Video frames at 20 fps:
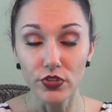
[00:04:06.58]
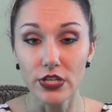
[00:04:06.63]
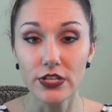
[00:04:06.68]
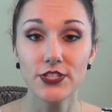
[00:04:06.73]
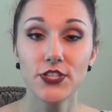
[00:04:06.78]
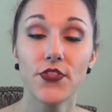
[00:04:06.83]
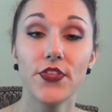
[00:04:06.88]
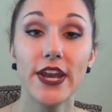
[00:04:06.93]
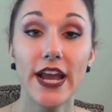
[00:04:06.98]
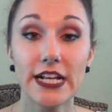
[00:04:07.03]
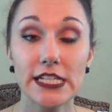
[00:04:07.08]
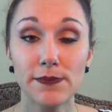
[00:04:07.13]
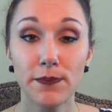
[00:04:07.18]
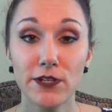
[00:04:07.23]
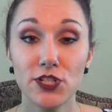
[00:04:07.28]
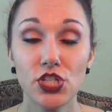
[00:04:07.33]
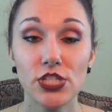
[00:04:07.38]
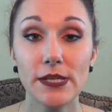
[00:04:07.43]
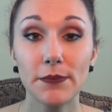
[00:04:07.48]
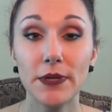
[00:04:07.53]
So the next
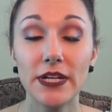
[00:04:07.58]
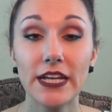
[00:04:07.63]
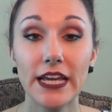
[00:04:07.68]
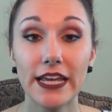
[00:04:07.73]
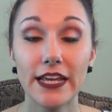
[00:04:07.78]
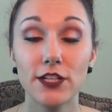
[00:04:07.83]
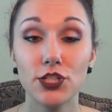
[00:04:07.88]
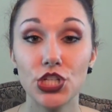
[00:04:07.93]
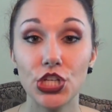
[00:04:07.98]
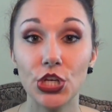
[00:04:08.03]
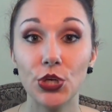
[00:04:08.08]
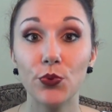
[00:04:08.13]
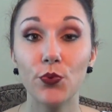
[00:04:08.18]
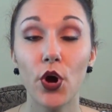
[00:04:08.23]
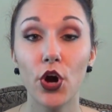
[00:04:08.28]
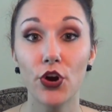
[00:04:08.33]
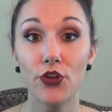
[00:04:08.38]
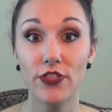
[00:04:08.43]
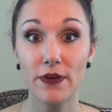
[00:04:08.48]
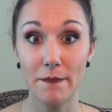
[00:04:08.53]
brushes I'm going to get into
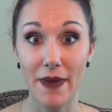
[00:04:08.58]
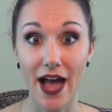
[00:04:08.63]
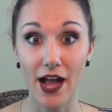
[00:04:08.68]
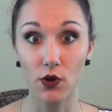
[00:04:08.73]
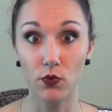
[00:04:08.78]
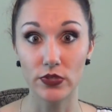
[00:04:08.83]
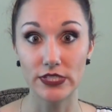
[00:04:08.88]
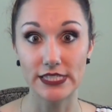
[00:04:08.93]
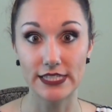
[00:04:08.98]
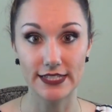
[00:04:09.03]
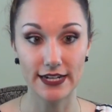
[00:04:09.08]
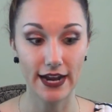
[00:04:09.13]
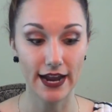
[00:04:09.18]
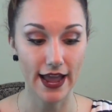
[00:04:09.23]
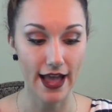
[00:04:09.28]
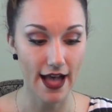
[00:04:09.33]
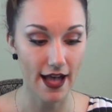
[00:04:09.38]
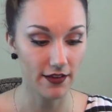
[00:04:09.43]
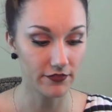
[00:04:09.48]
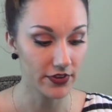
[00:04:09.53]
are the MAC ones that I
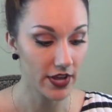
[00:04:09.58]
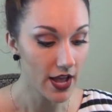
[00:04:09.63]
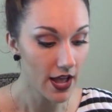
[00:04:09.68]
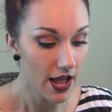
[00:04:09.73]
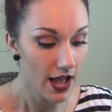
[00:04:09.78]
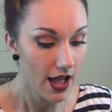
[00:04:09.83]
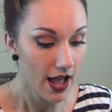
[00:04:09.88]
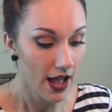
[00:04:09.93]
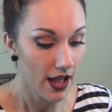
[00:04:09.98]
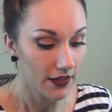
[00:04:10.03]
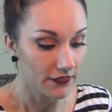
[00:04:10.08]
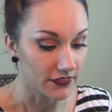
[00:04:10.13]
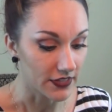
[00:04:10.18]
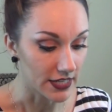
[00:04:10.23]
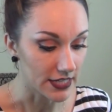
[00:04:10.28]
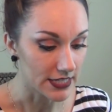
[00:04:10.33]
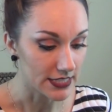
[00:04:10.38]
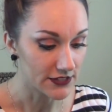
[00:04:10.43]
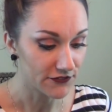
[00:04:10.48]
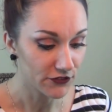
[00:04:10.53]
have.
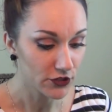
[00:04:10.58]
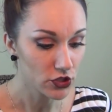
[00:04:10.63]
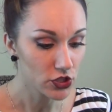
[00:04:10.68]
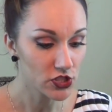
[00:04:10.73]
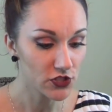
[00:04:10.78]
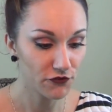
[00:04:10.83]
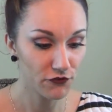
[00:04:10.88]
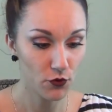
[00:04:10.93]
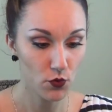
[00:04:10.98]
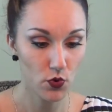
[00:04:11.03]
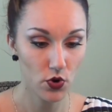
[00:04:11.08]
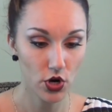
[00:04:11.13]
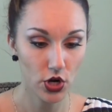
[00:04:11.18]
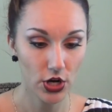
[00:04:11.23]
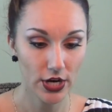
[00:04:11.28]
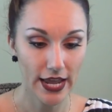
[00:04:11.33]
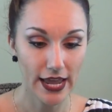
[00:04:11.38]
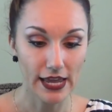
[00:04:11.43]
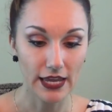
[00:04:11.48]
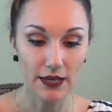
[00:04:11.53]
These first
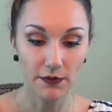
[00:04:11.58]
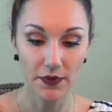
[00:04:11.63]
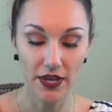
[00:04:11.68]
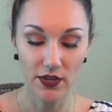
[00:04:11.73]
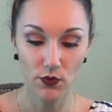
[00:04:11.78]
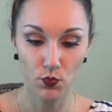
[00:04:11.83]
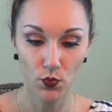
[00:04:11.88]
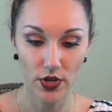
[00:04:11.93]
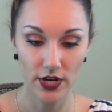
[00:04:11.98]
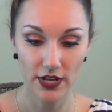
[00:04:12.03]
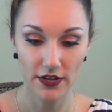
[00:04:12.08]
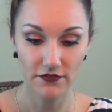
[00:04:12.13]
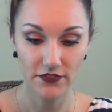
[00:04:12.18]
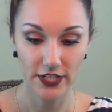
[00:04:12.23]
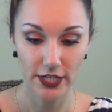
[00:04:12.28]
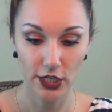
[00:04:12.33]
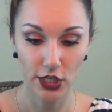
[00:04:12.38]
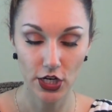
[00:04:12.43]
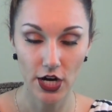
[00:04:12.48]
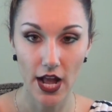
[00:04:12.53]
4 came in one of
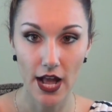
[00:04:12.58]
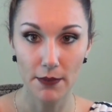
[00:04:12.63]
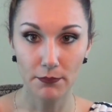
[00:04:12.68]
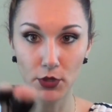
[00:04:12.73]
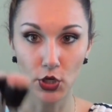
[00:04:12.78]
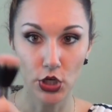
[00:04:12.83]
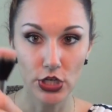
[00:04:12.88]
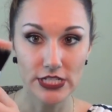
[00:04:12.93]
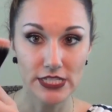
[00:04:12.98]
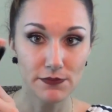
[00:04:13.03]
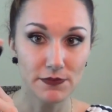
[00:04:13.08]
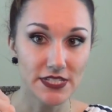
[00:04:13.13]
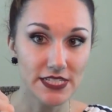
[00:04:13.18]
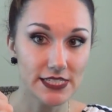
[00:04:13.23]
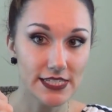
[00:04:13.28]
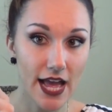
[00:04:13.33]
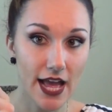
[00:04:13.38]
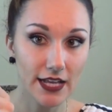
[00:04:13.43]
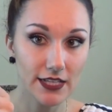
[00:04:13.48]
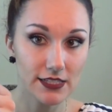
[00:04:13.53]
their Christmas
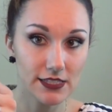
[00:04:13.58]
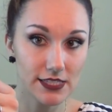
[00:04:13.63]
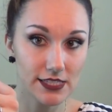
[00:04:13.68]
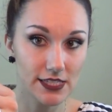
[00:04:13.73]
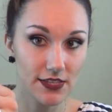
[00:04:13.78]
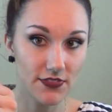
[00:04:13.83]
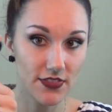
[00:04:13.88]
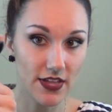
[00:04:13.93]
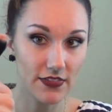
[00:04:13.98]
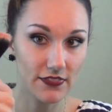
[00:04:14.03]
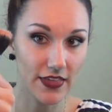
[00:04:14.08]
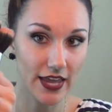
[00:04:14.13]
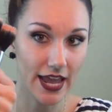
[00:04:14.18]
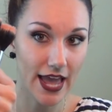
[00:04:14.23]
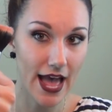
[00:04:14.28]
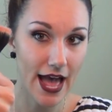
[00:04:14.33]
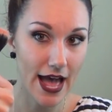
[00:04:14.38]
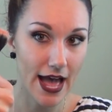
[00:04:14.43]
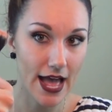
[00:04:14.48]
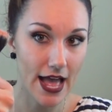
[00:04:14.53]
sets that they
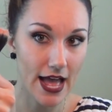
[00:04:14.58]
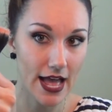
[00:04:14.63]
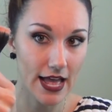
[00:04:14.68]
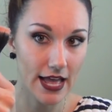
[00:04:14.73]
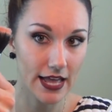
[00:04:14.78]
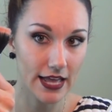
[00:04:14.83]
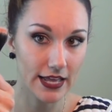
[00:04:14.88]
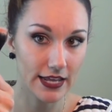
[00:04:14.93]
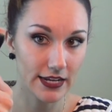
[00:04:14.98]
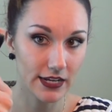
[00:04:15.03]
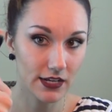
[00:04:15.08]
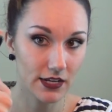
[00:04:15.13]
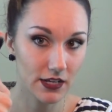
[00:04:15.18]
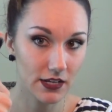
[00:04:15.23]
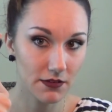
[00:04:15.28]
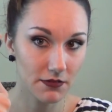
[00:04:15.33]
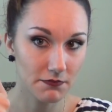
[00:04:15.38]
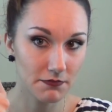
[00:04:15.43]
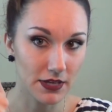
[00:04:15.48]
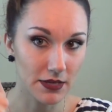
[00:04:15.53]
had
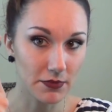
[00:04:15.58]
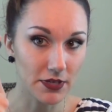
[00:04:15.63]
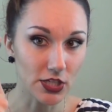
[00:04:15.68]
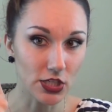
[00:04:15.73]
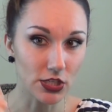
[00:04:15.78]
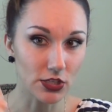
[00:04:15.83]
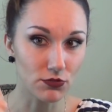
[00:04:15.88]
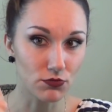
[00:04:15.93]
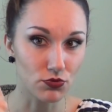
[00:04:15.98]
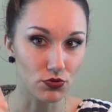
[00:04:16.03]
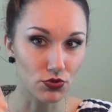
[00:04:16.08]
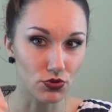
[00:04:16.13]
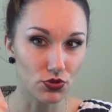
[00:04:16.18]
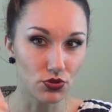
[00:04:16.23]
maybe